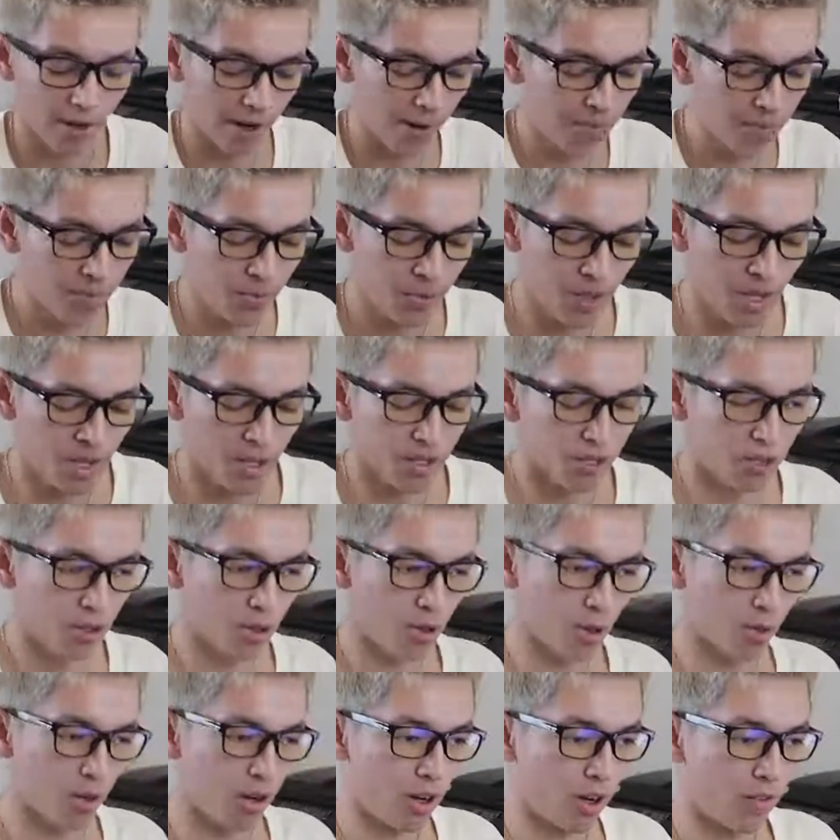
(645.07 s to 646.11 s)
Okay,
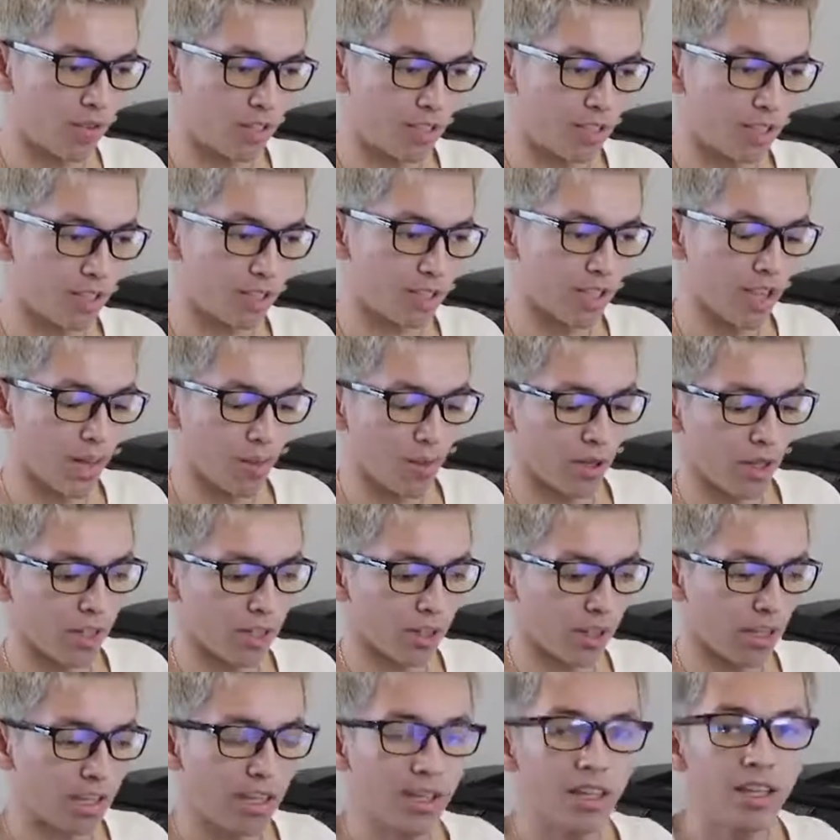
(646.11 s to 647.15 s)
so obviously there's that, but
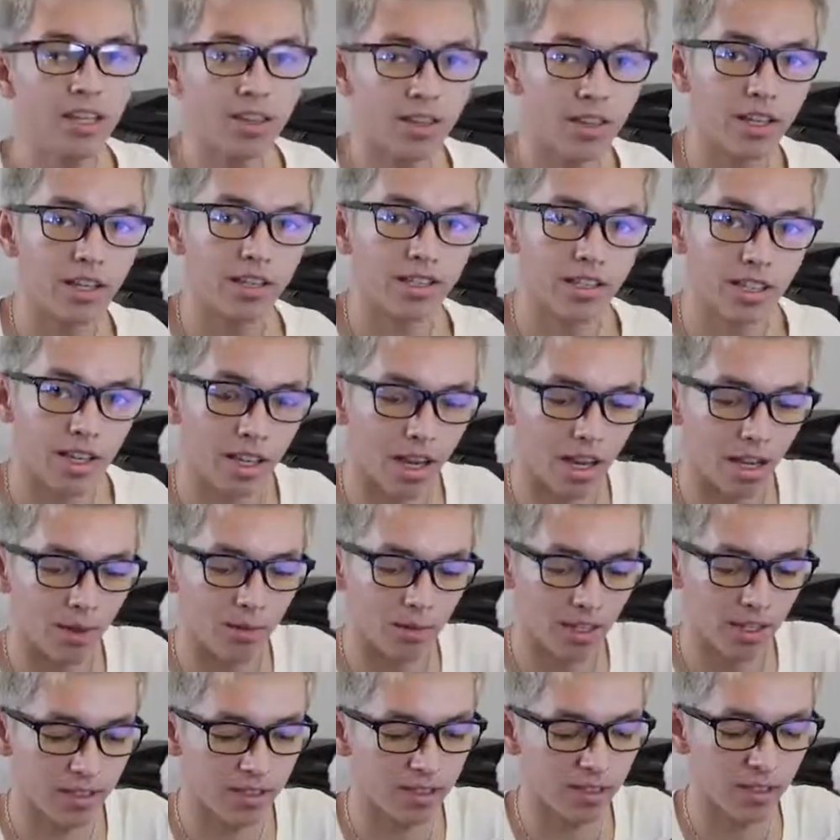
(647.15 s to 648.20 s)
like the key things that
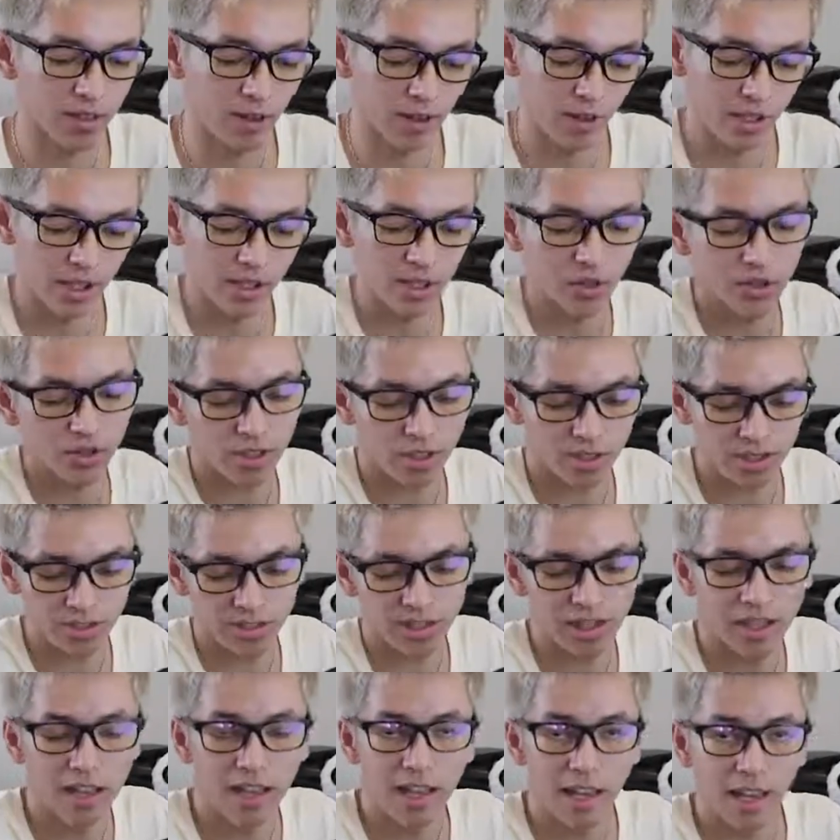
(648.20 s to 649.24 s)
I'm testing are
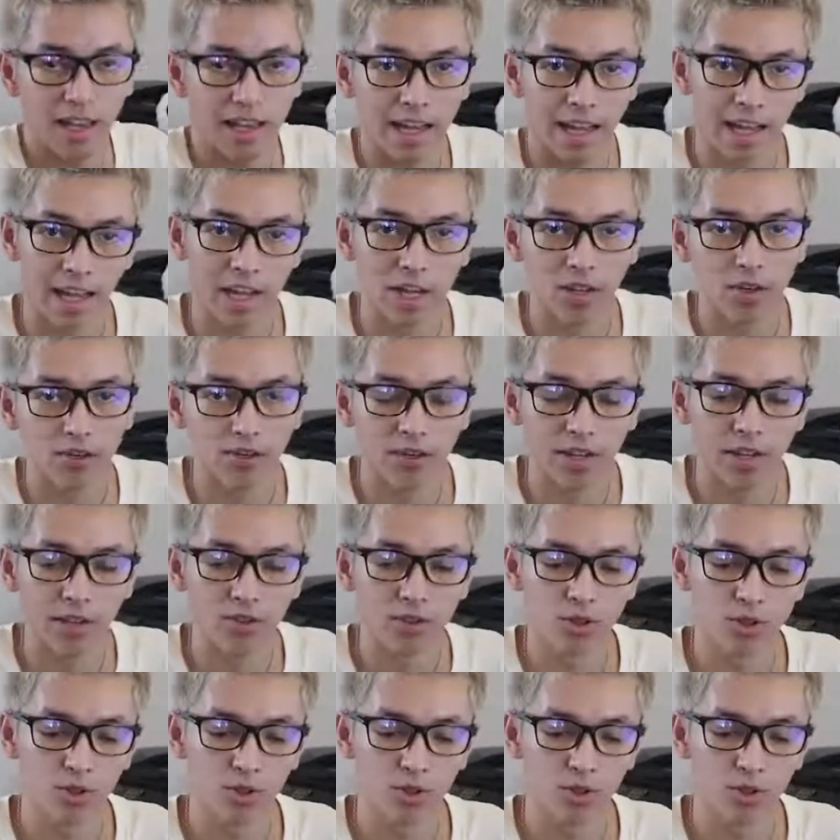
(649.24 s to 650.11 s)
interest and ad creative.